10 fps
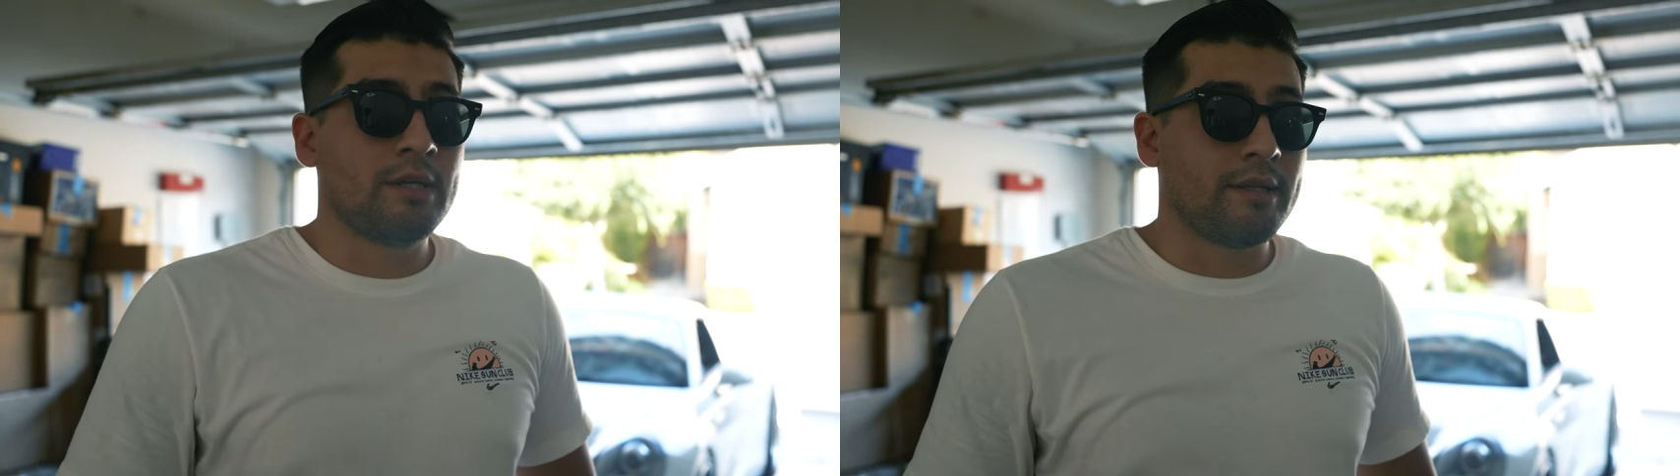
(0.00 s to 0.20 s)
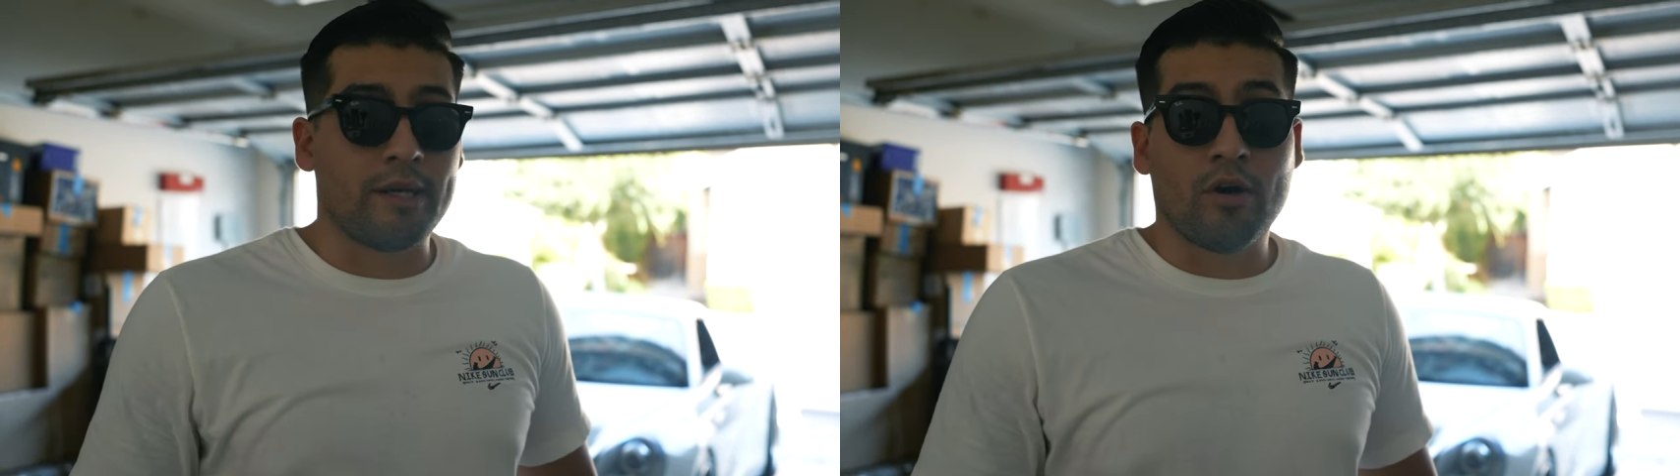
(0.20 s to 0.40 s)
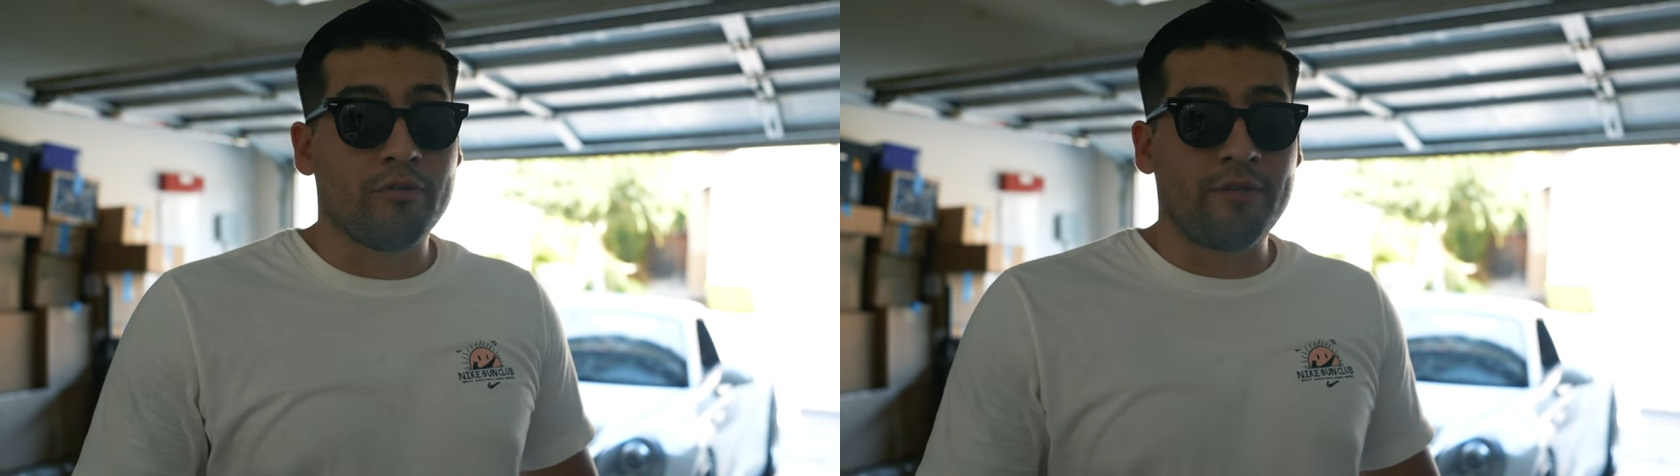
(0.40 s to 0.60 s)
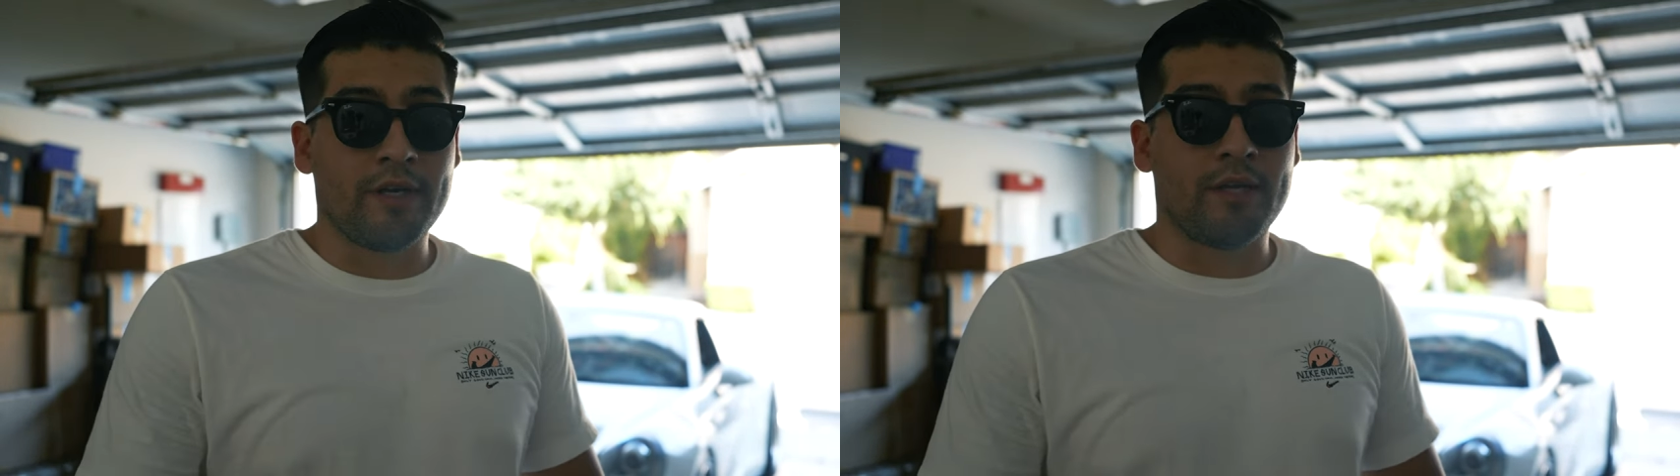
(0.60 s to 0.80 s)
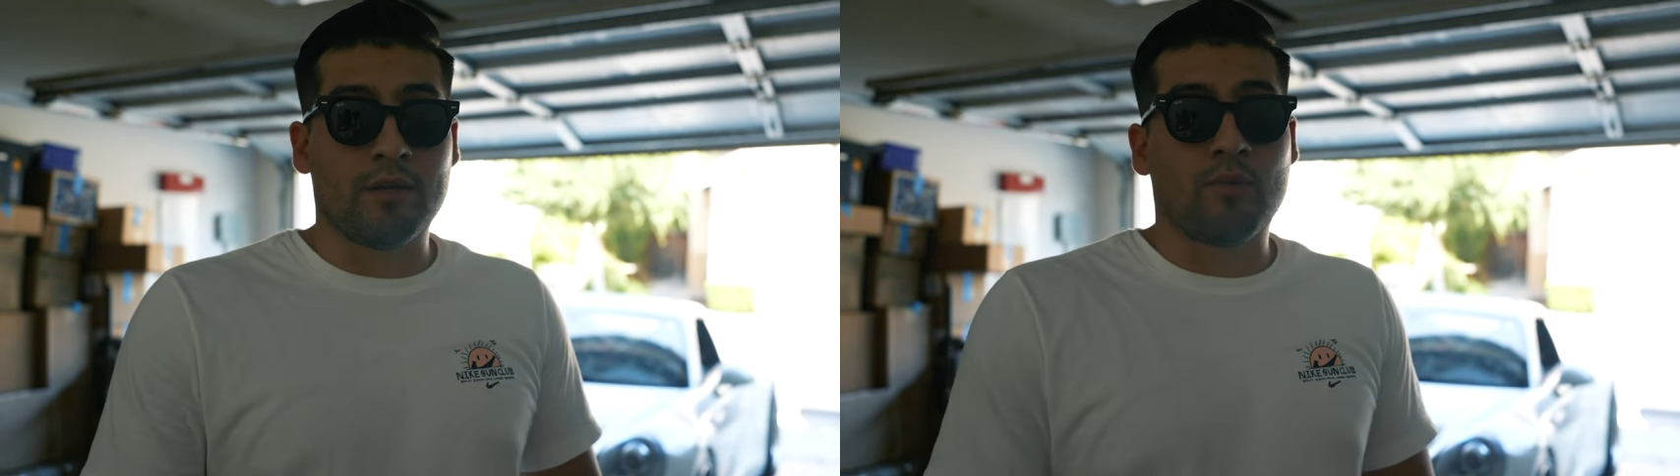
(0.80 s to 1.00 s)
they all
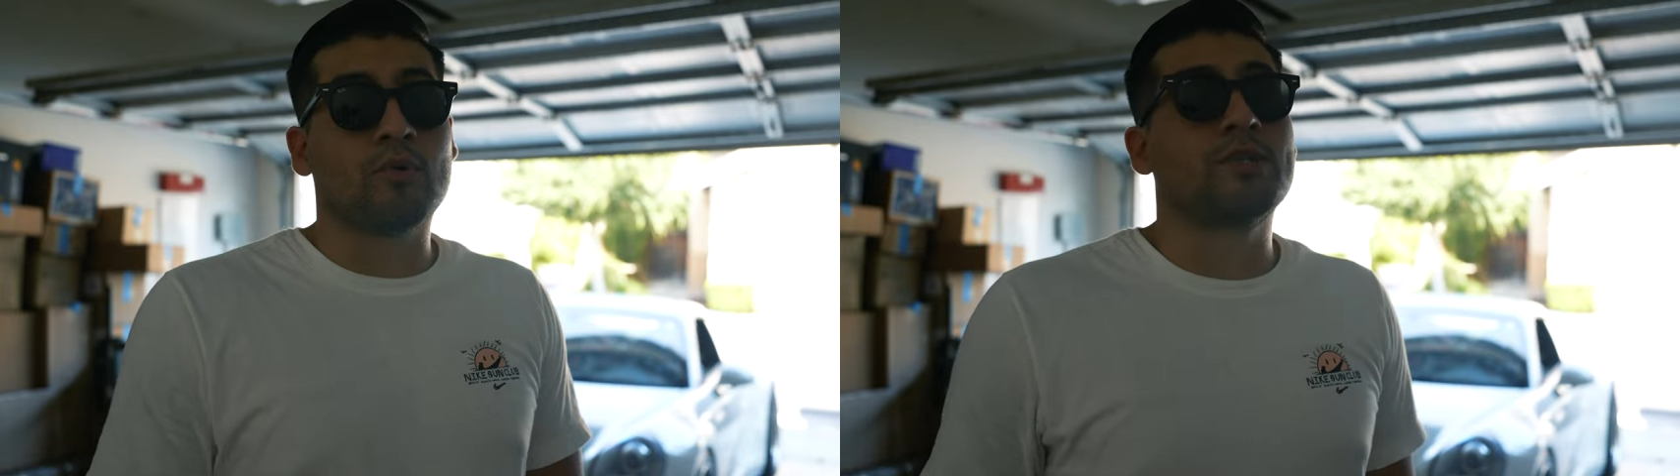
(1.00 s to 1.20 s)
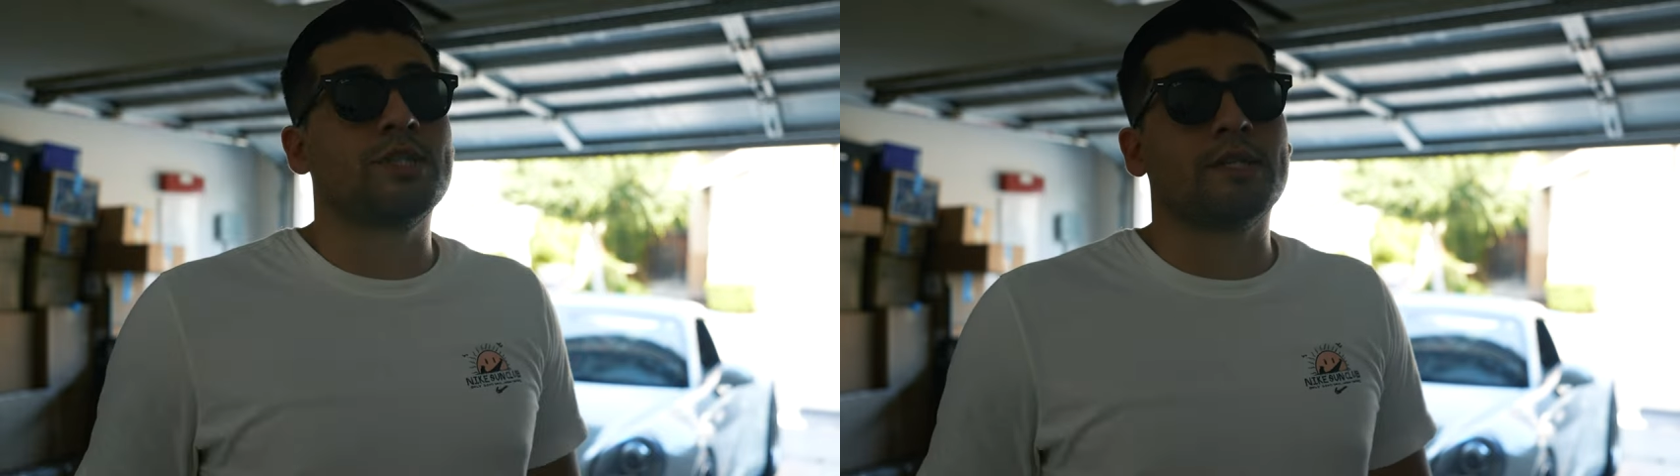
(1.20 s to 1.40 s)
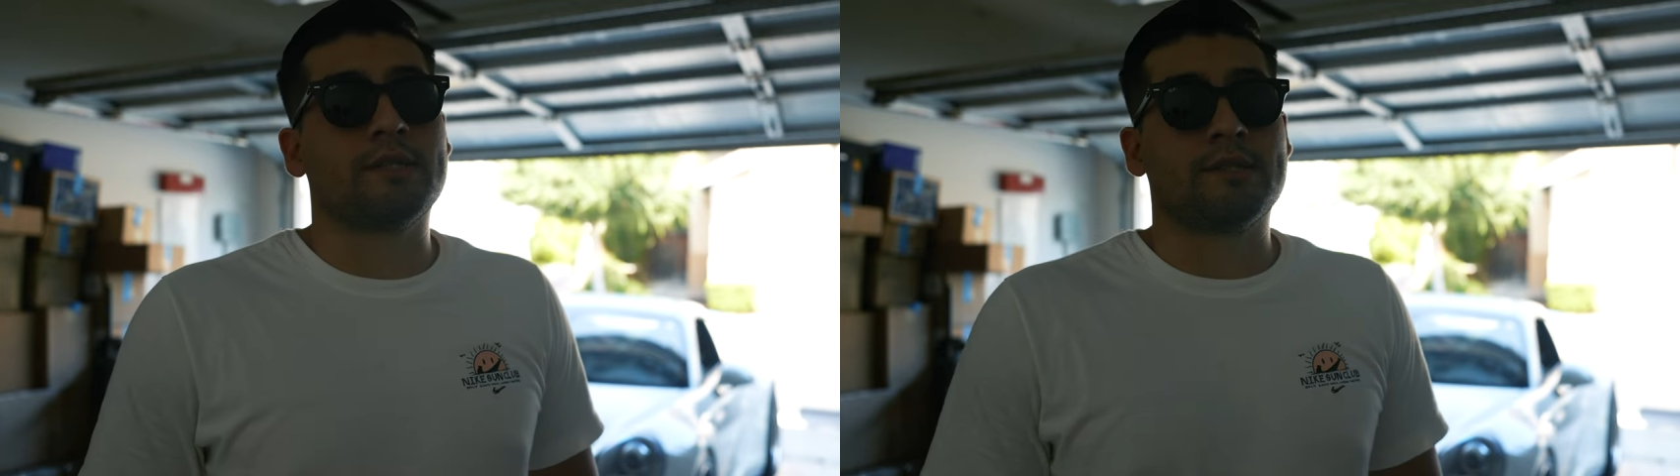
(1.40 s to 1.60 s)
fit in the Porsche.